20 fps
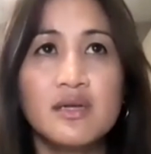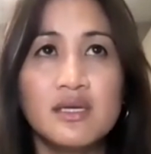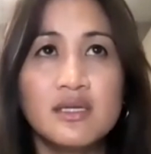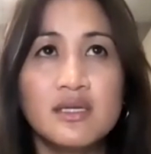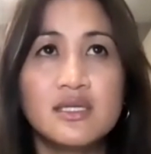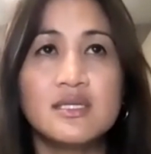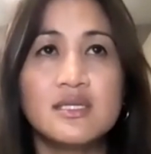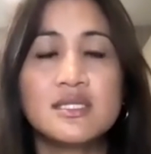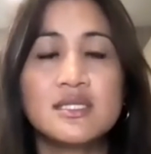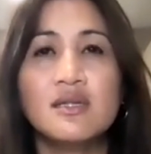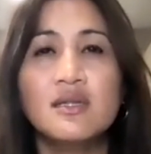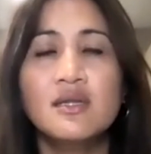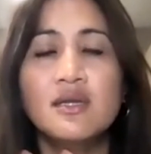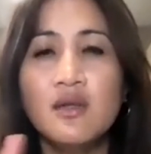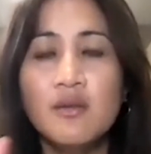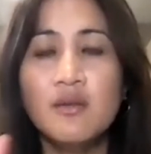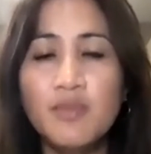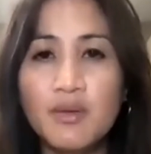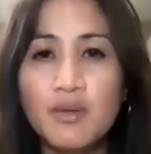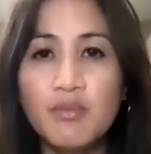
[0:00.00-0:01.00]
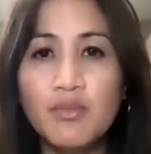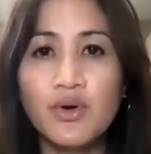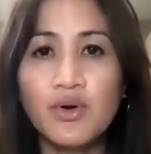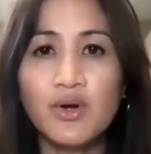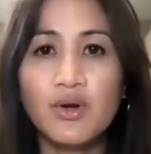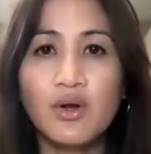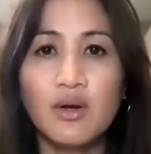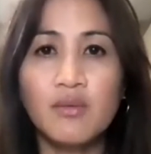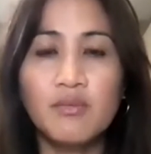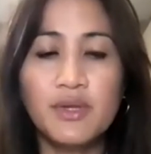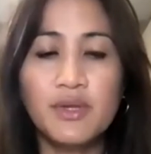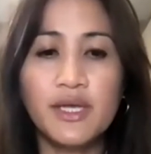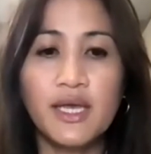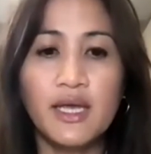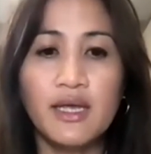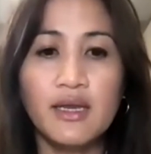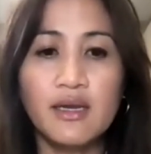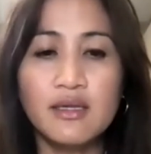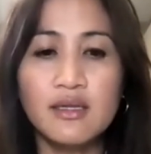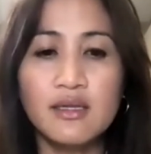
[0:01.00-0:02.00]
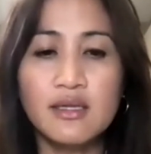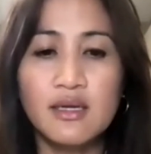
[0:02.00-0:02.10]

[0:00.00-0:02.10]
It's a little bit more complicated